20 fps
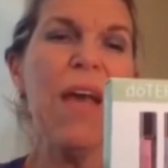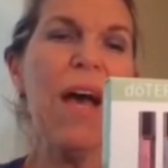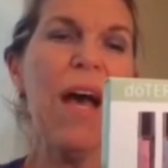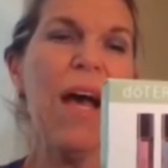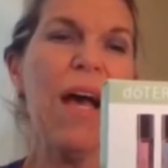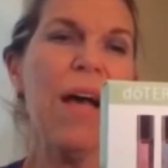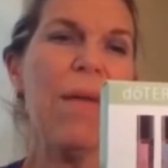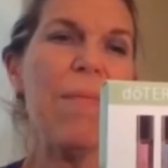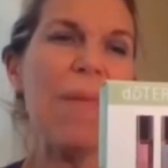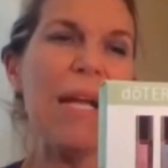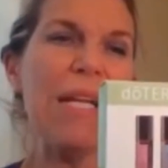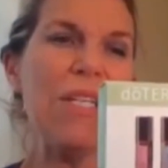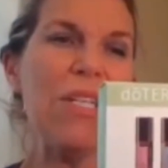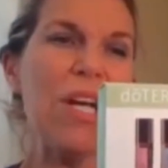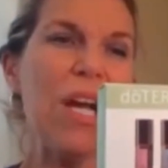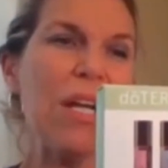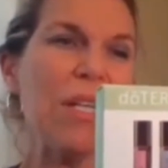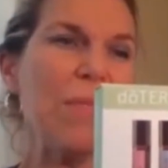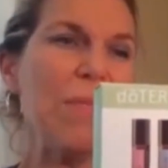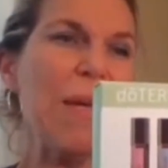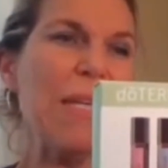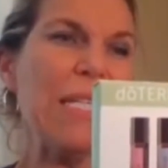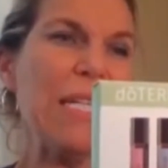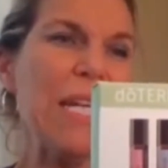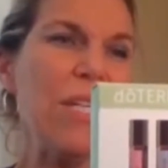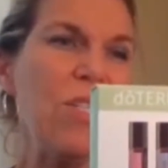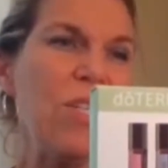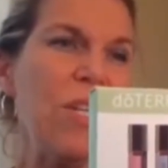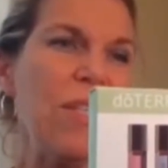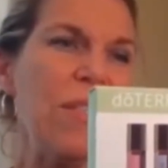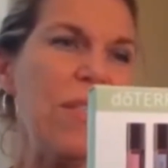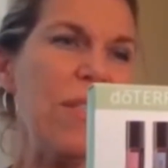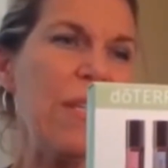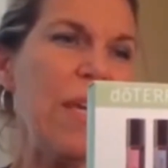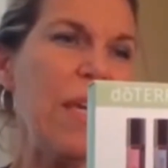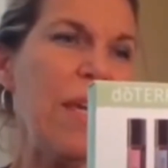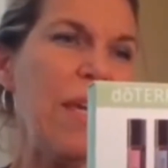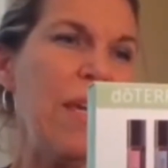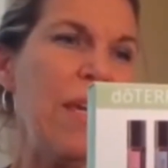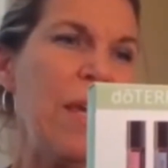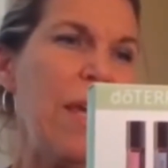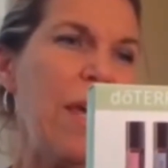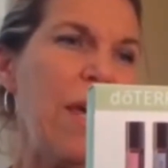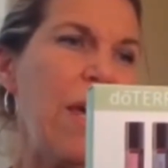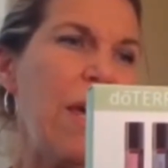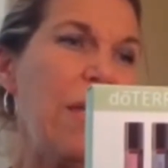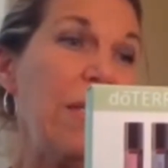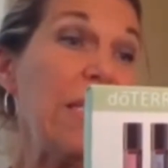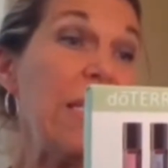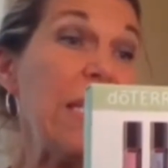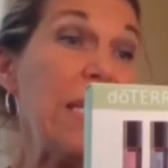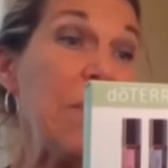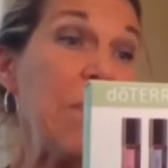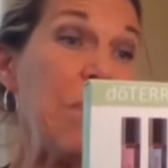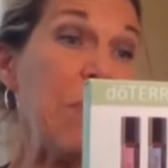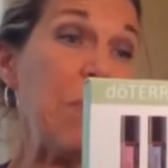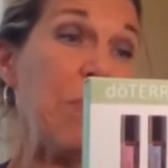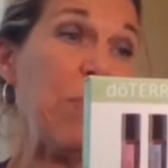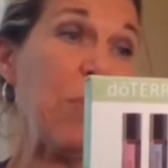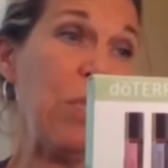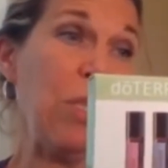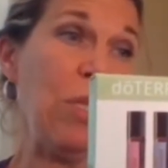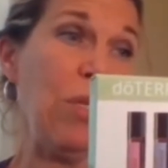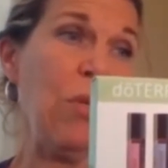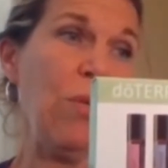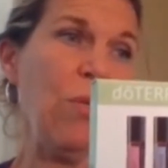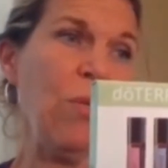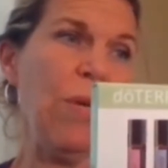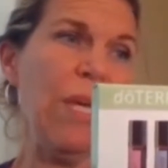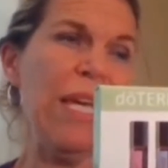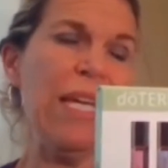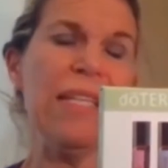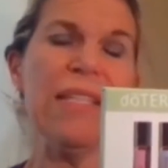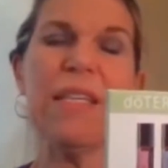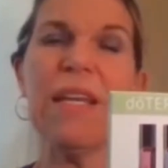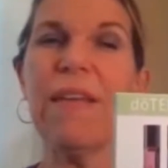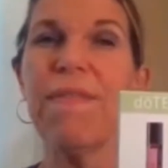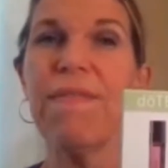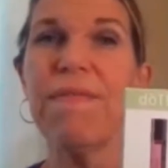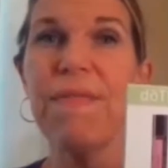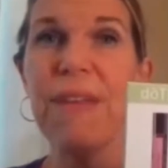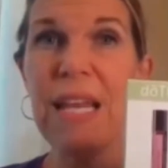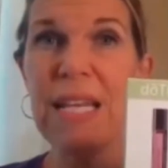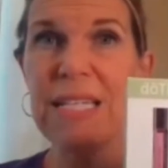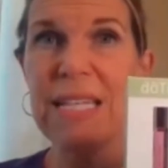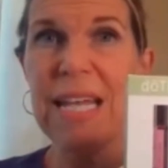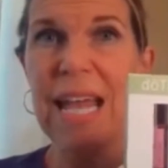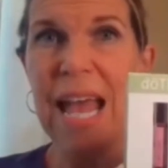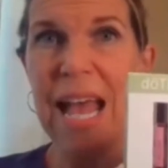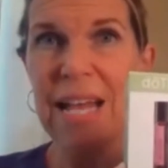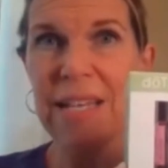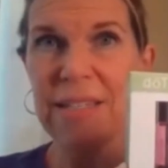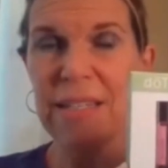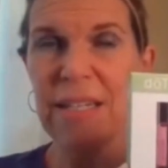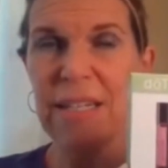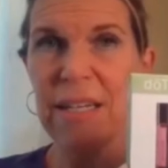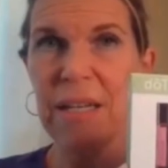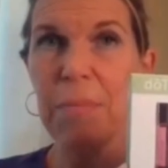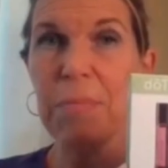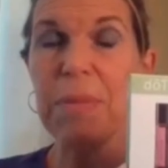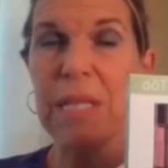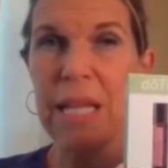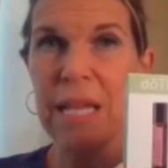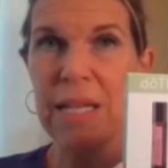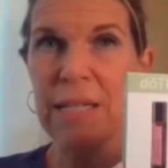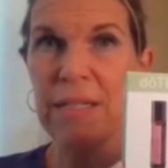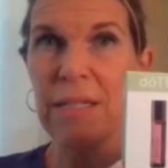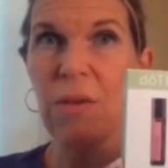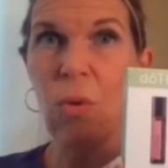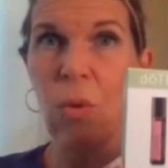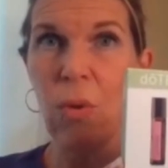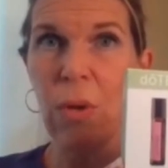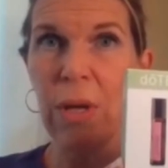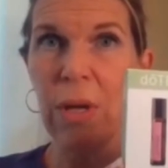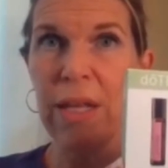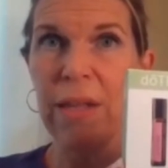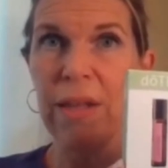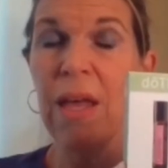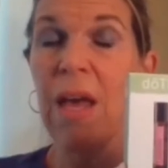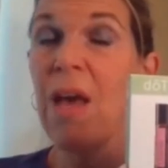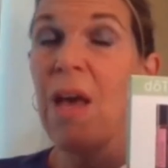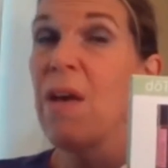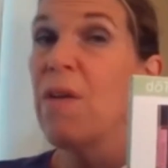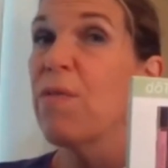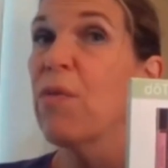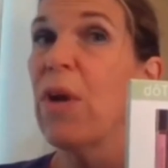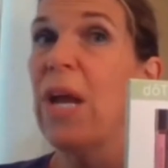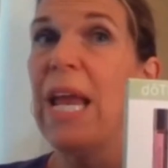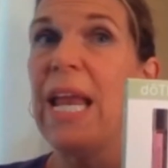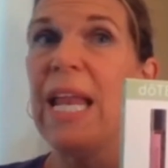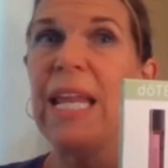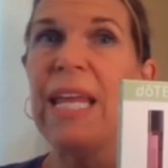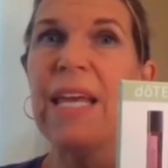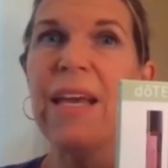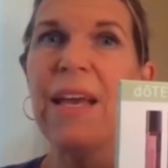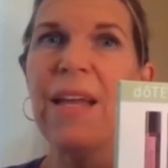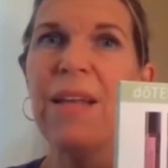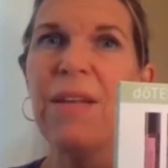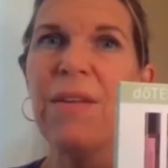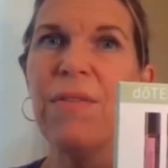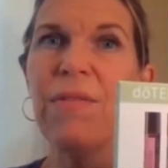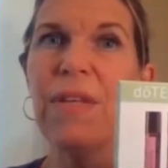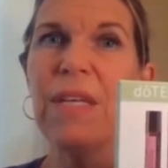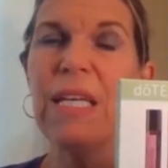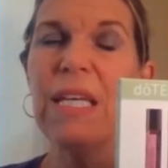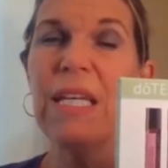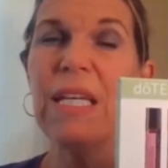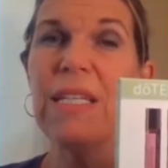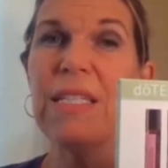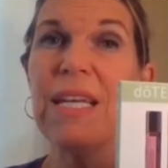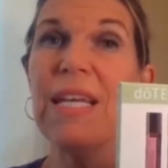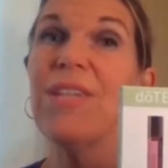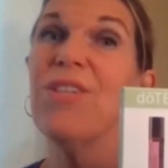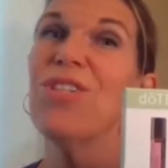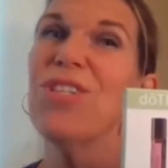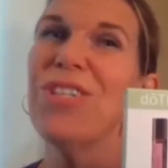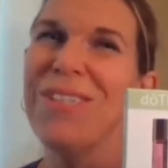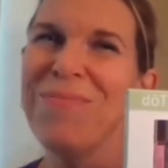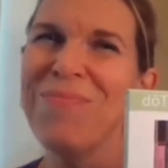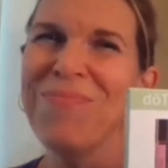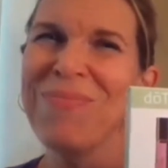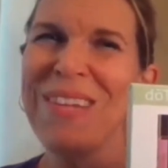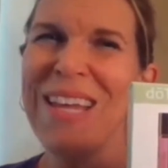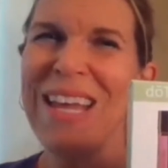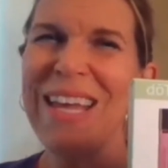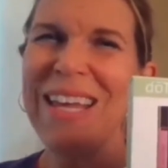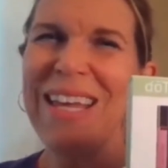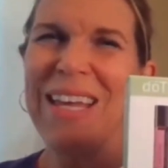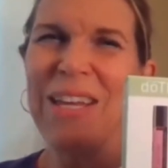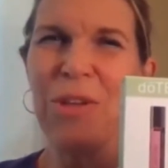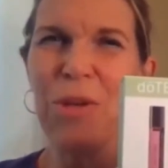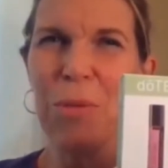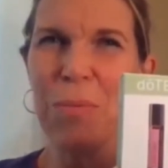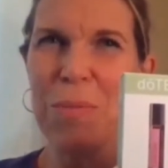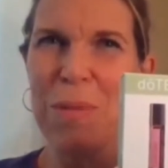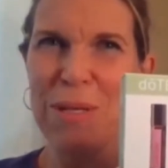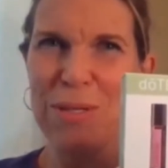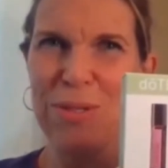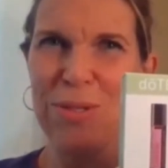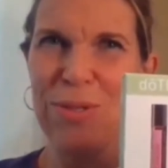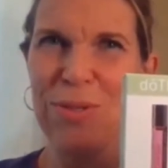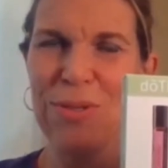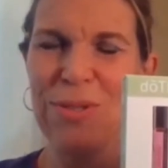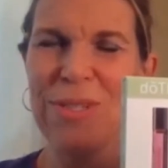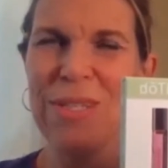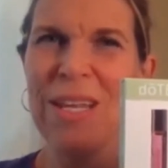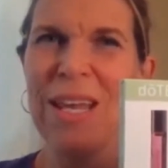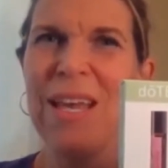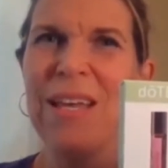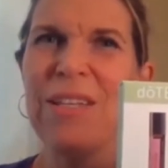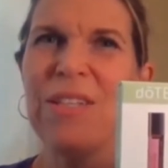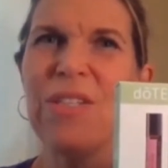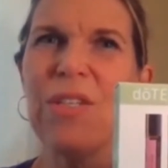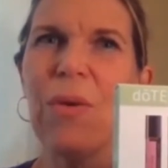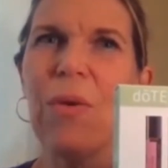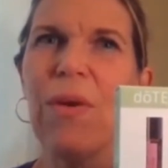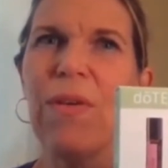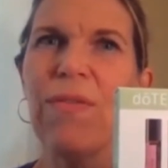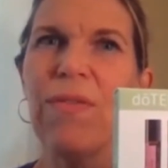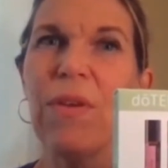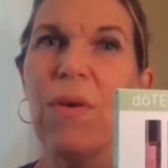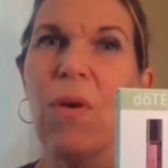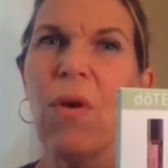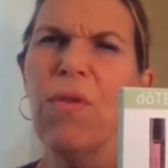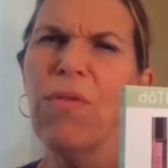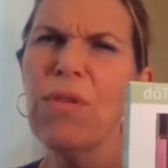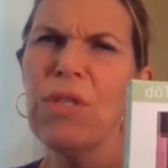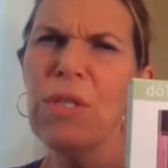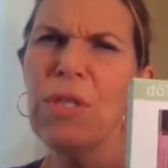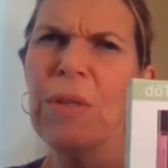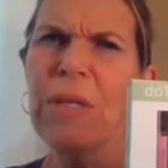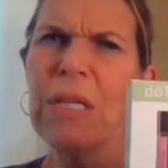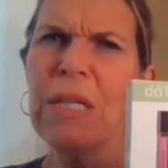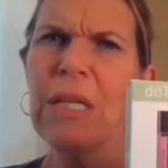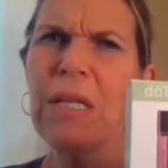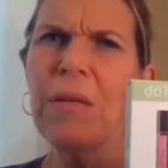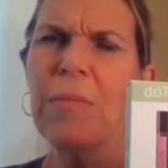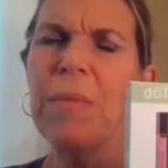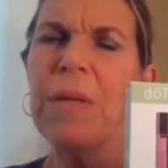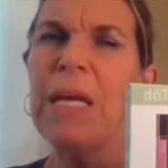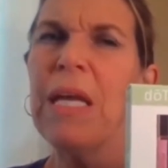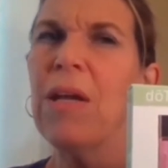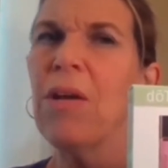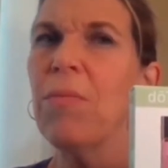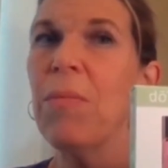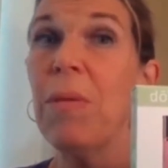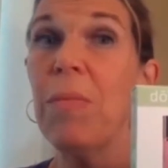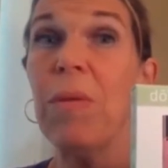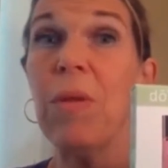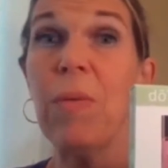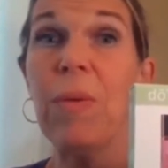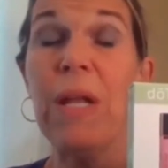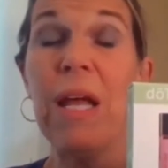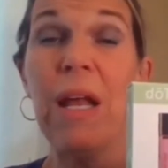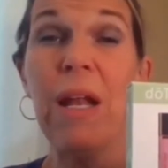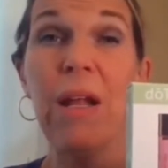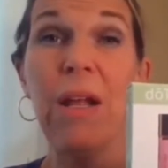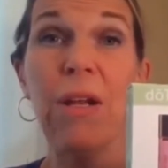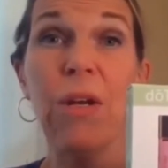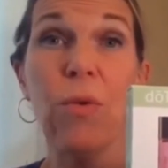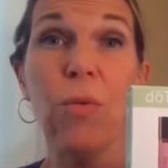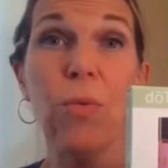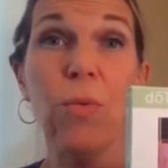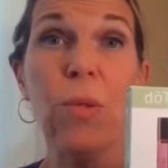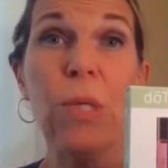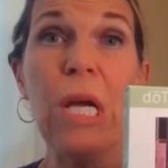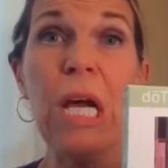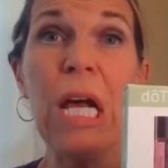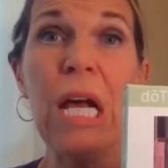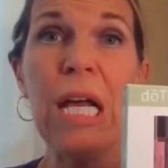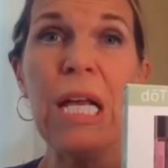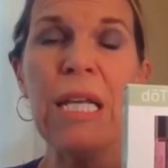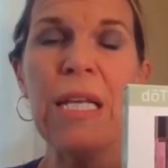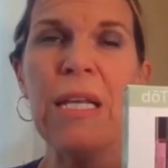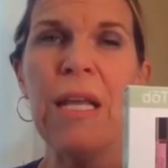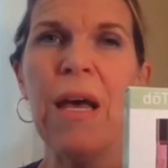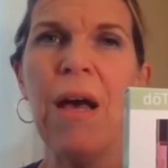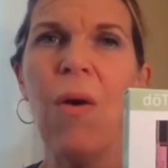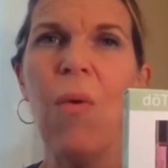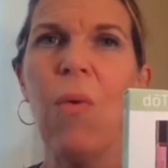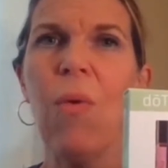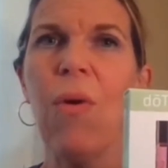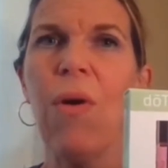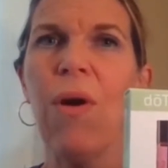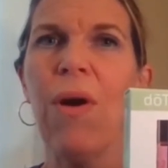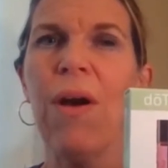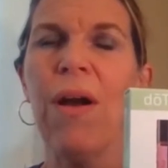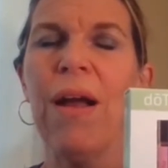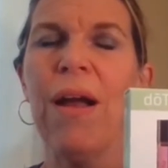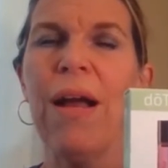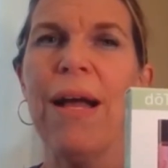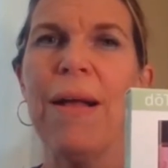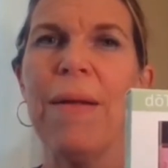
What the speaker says: I talked about Digestion. Deep Blue is a fantastic blended oil for any kind of tension in your muscles. So if you overdo it a little bit, or maybe you went out on a run, or